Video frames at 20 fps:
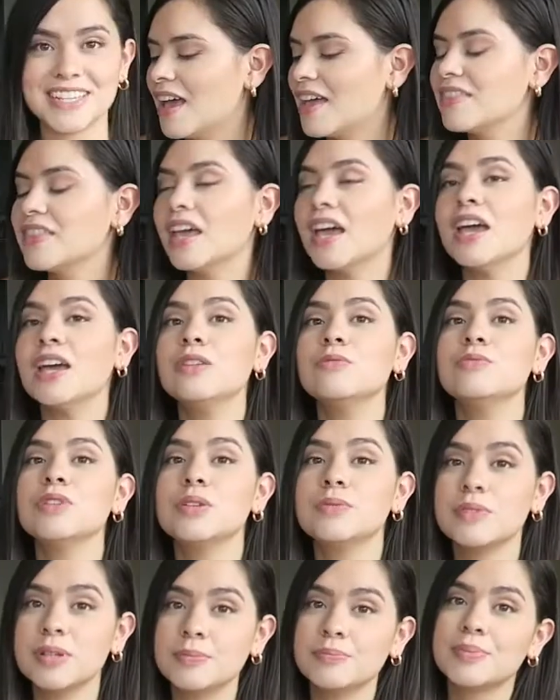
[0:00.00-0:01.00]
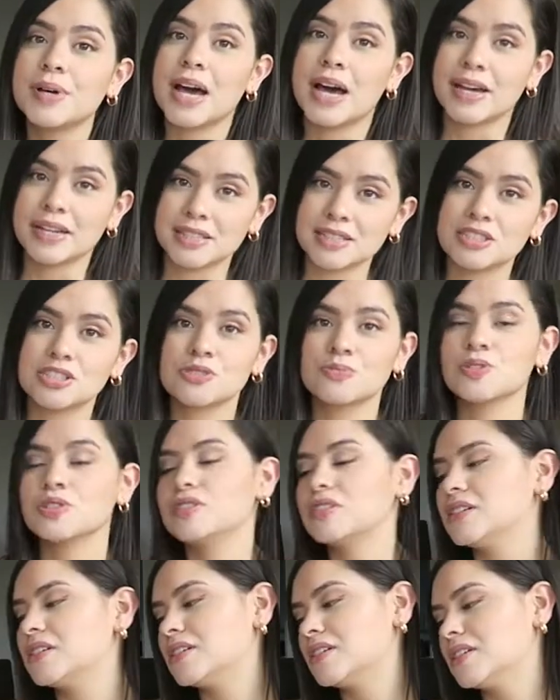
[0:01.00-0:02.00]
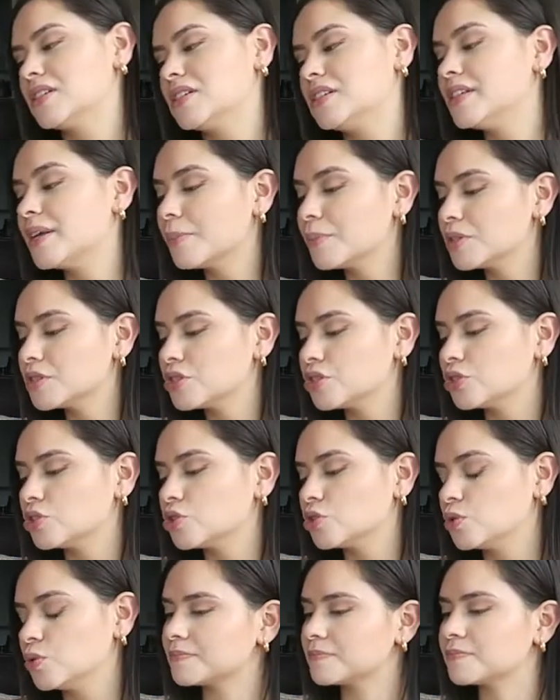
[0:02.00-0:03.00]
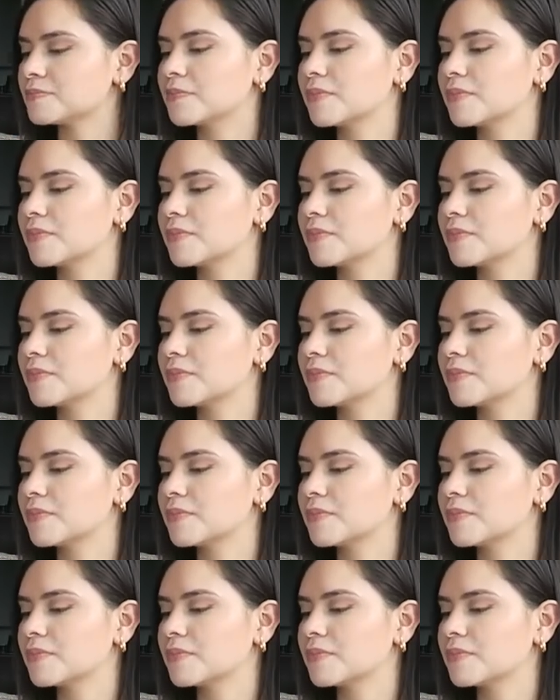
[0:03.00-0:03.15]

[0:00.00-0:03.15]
And then we went back to boutique number 2.